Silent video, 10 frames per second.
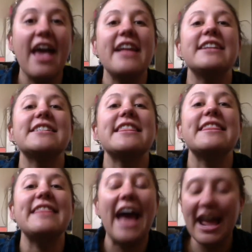And
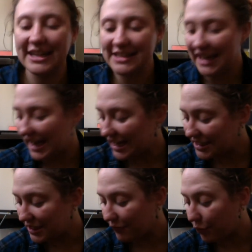that is
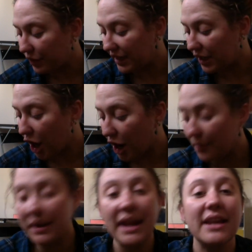it for the
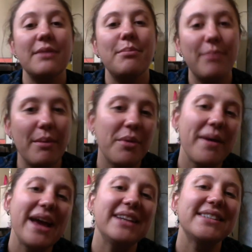carbonated bubble
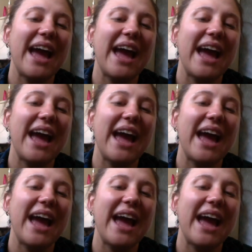mask.